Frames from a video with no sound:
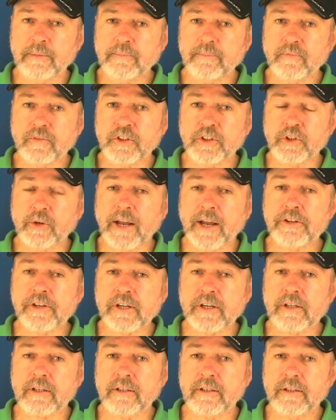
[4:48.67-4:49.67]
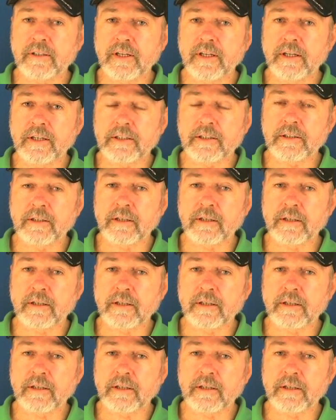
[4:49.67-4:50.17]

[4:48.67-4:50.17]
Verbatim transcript: Um, tragic